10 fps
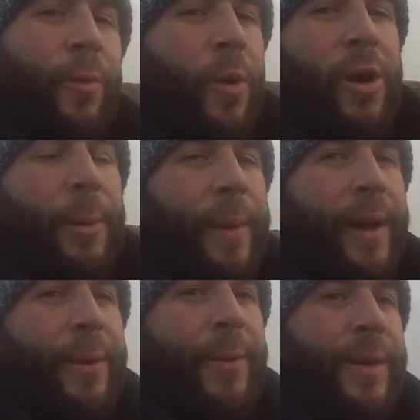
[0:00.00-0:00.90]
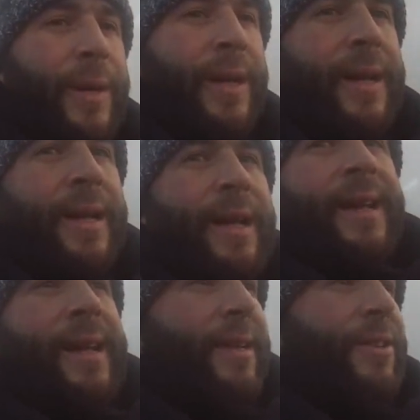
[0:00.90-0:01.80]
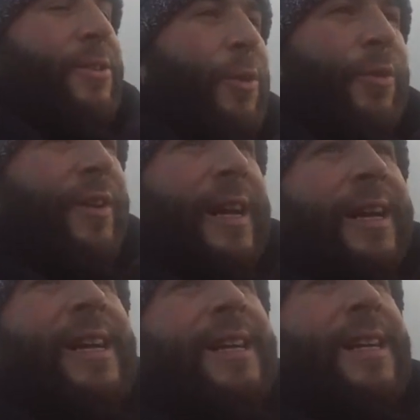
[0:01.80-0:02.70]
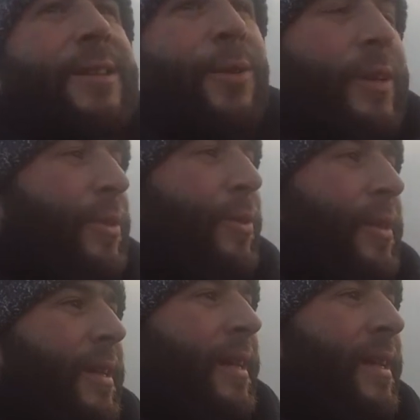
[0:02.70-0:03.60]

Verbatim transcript: a walk up a hill, just go for it. Don't